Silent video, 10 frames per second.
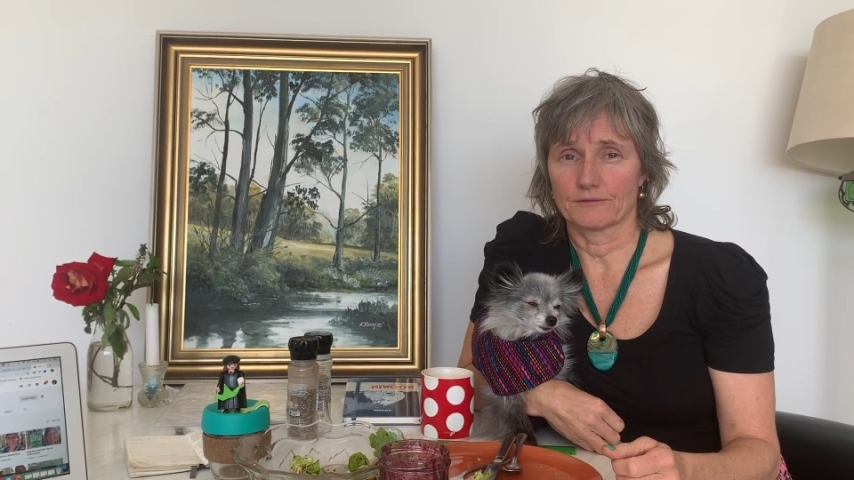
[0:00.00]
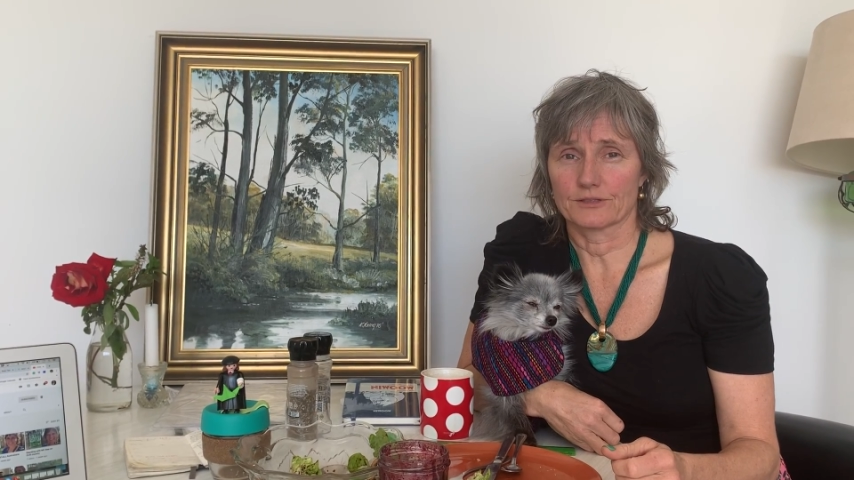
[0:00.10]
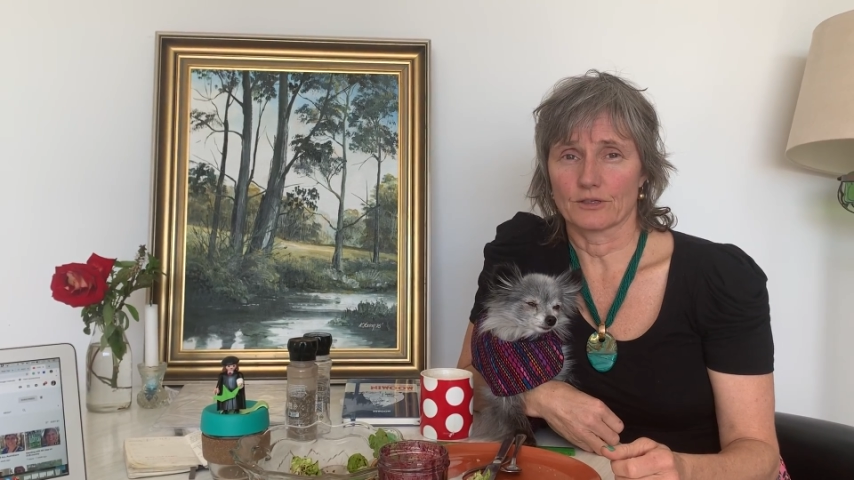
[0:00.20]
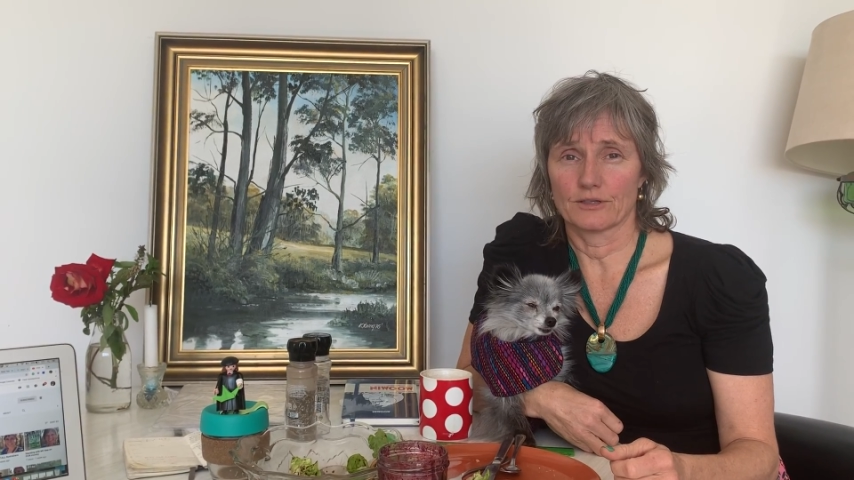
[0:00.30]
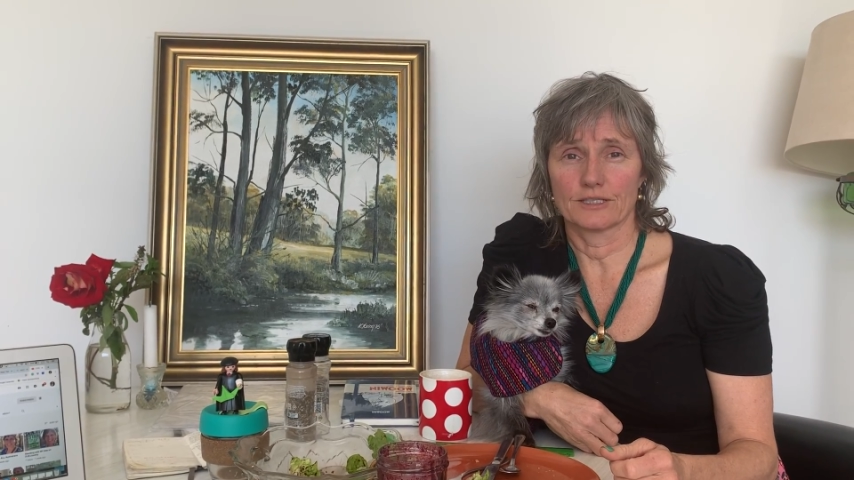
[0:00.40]

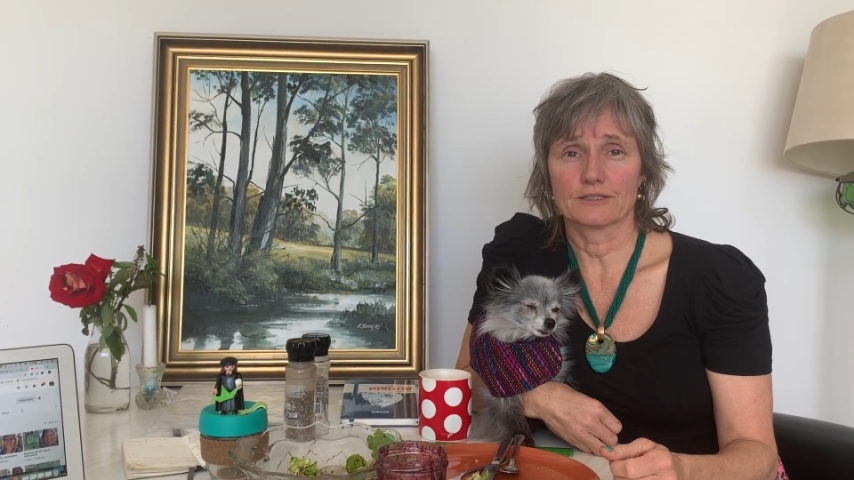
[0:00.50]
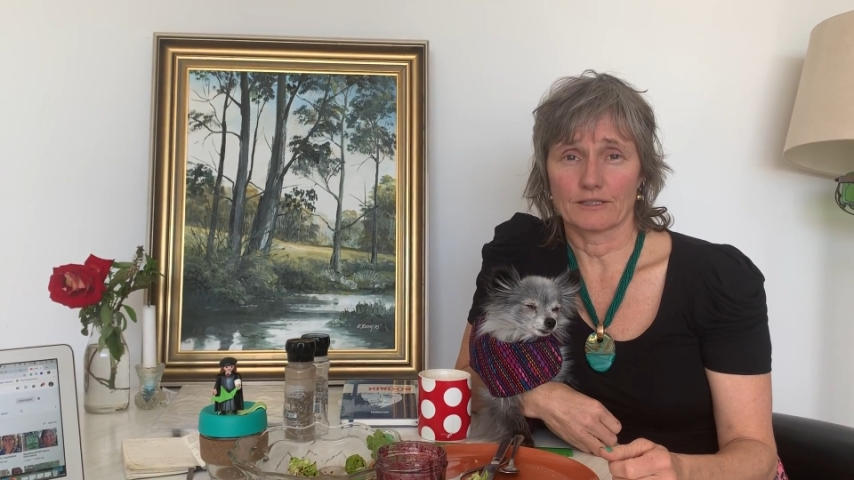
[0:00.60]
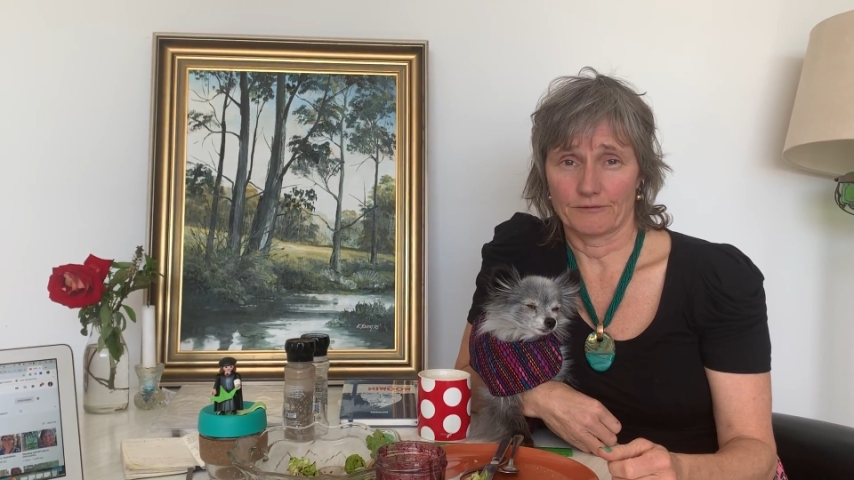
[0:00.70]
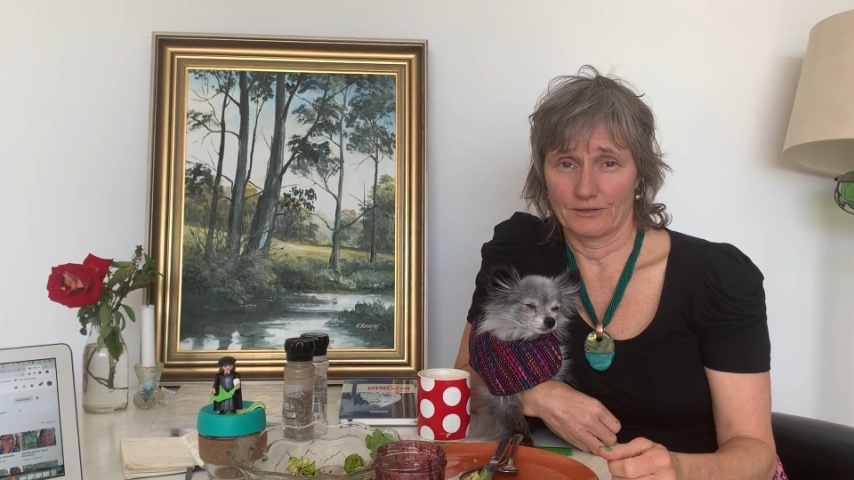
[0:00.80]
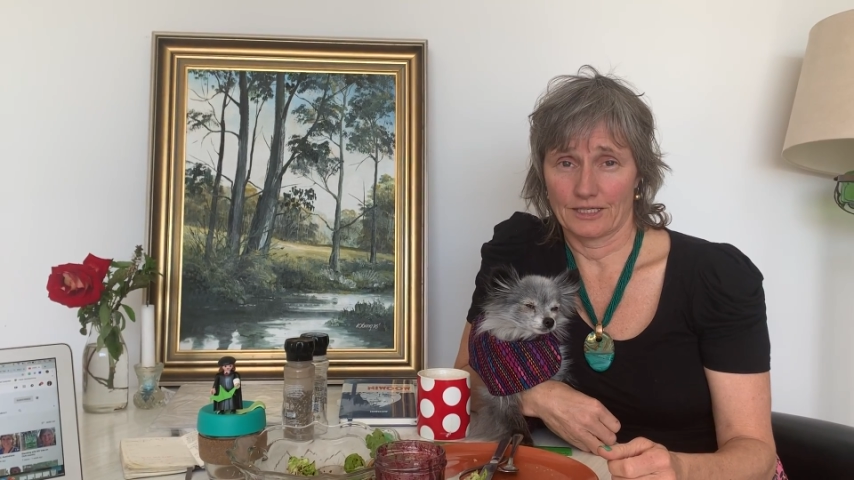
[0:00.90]
So there's
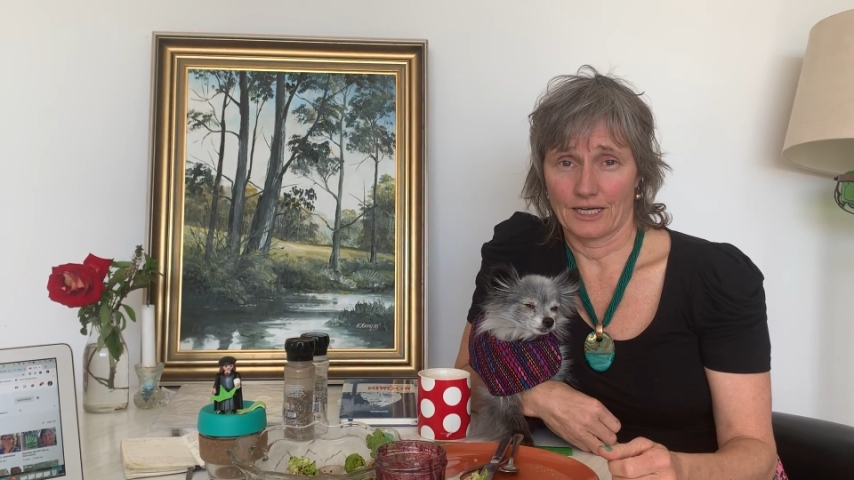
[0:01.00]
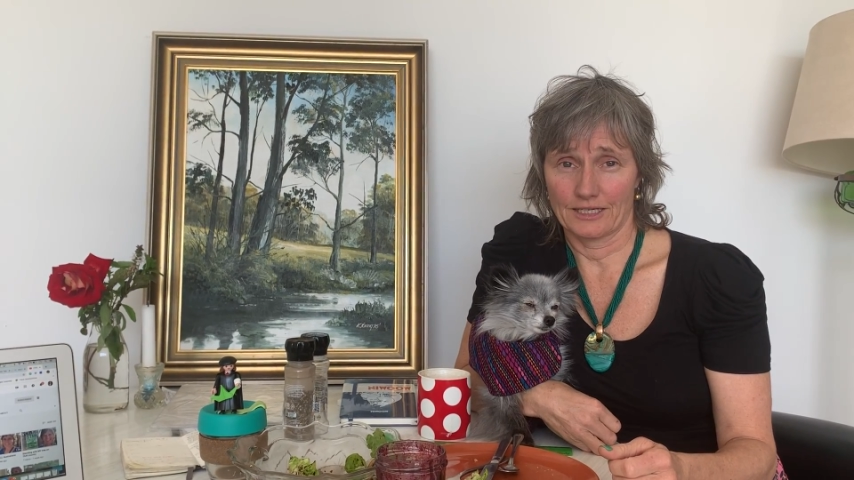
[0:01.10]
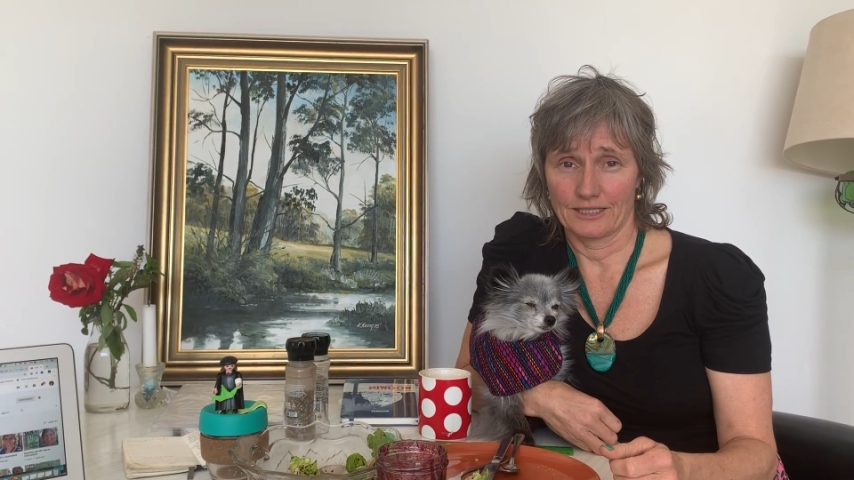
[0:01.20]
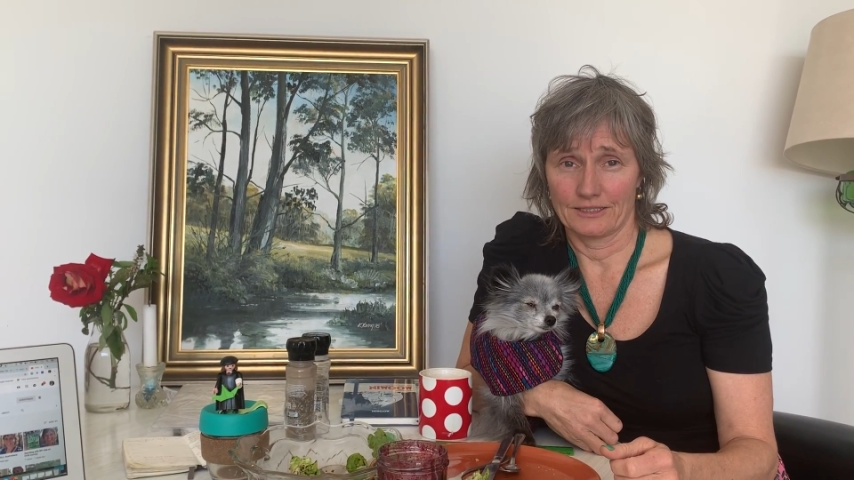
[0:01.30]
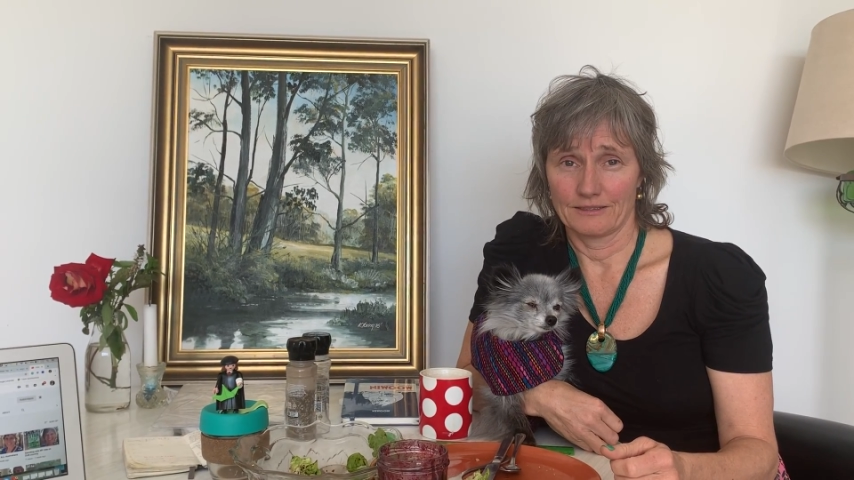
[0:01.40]
stuff you
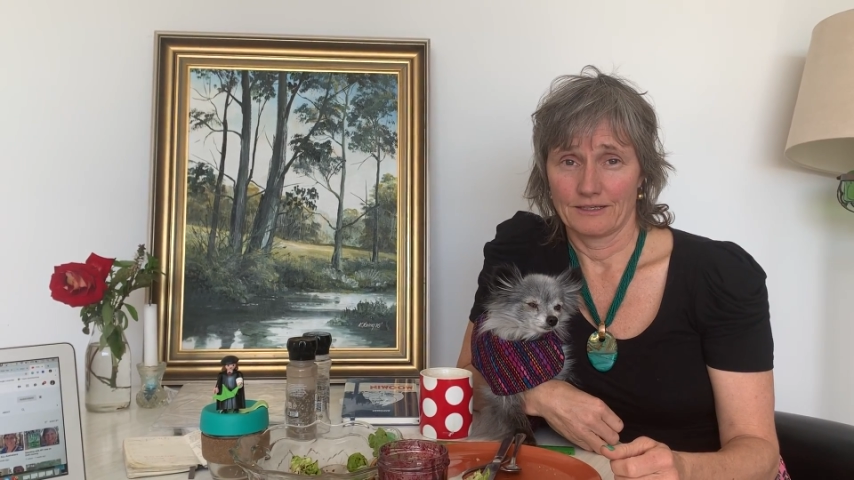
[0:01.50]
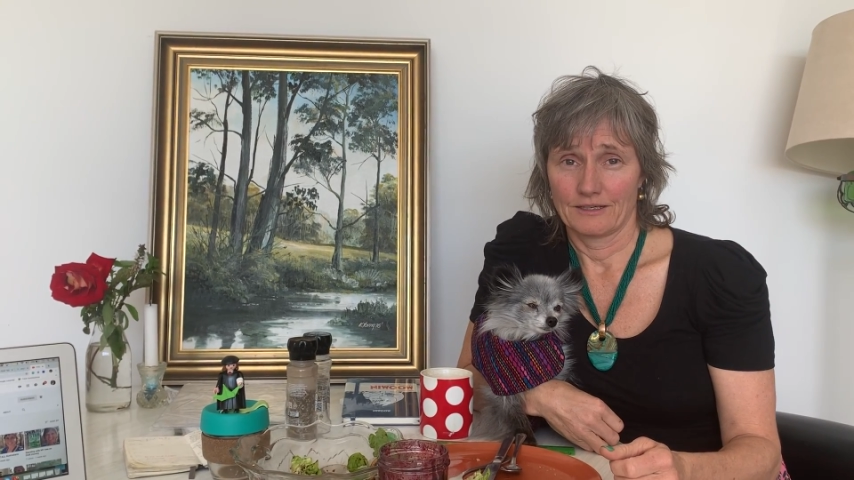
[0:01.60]
can't eat.